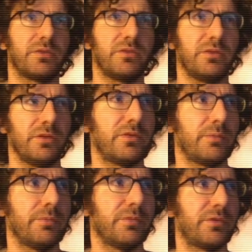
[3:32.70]
to see
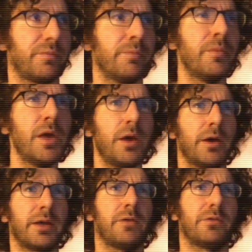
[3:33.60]
some
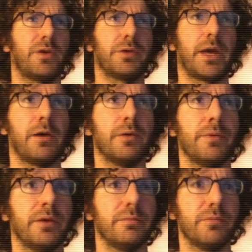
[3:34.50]
accounts going out
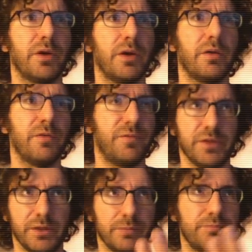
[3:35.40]
and
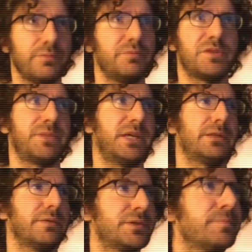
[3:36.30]
hopefully some
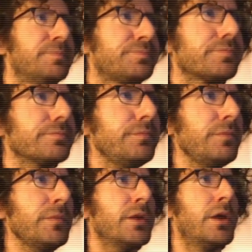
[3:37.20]
takedowns.
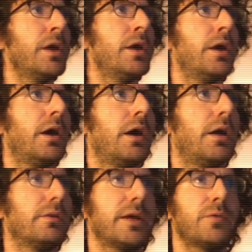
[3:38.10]

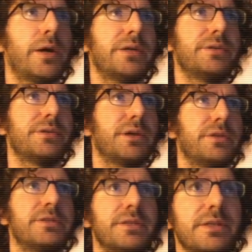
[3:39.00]
Likewise,
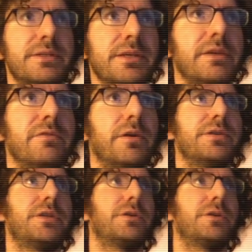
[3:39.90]
this is a volunteer